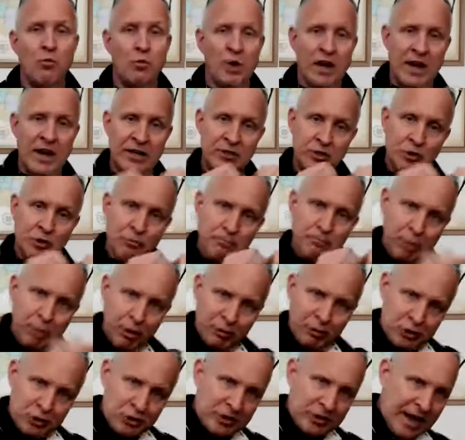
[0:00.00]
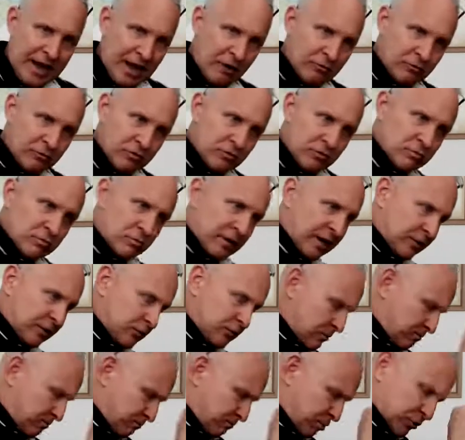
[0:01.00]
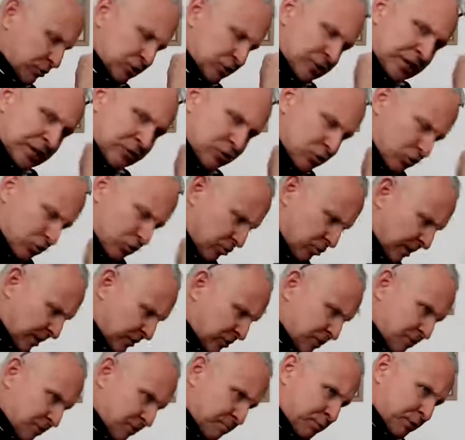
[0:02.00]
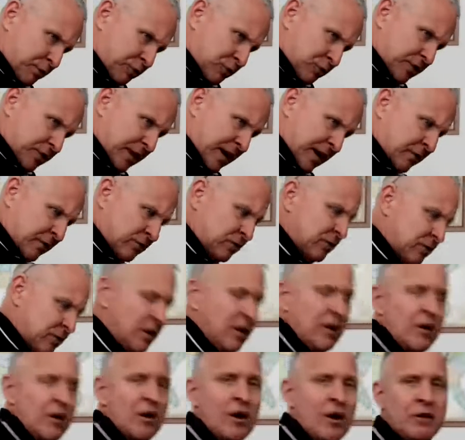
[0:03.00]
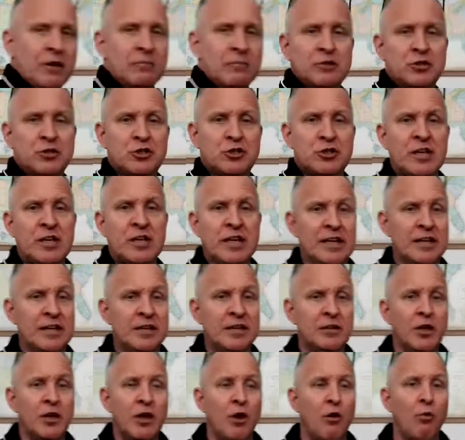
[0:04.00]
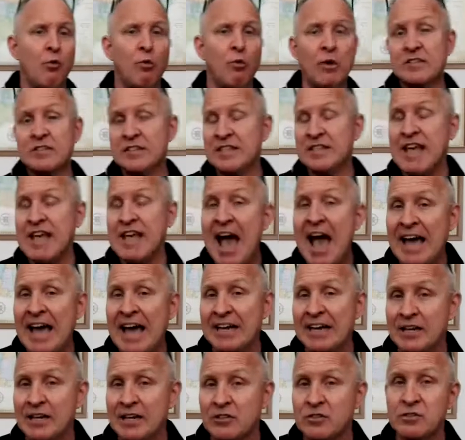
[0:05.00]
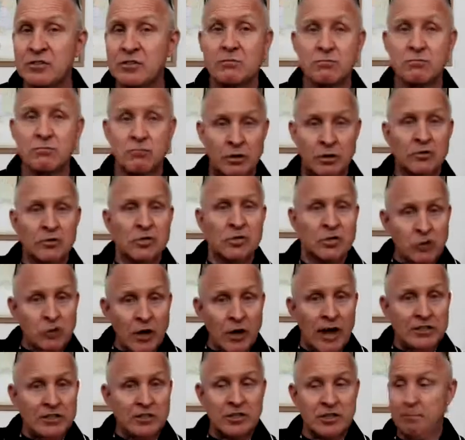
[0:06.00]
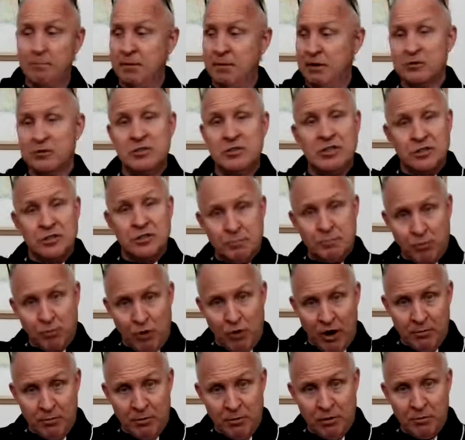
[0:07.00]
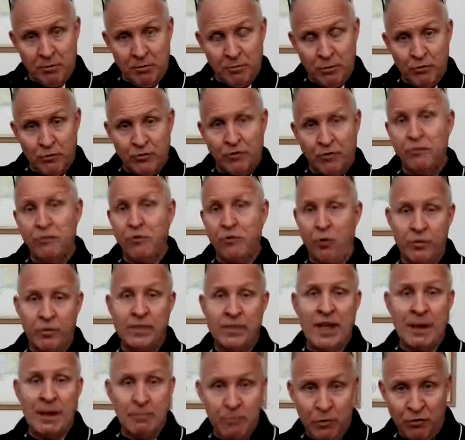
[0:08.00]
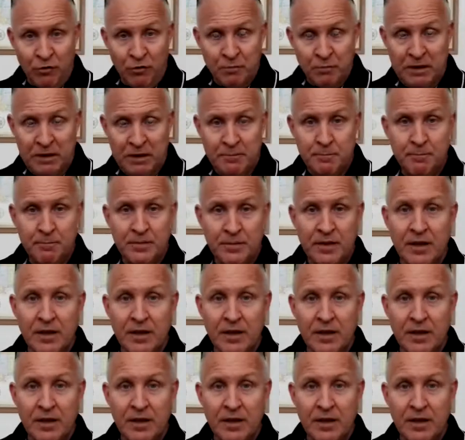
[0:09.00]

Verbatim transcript: When I do pushdowns, when I do pushdowns, tricep pushdowns on a machine, what's the agonist? Well, it's the tricep because it's the primary mover for that movement.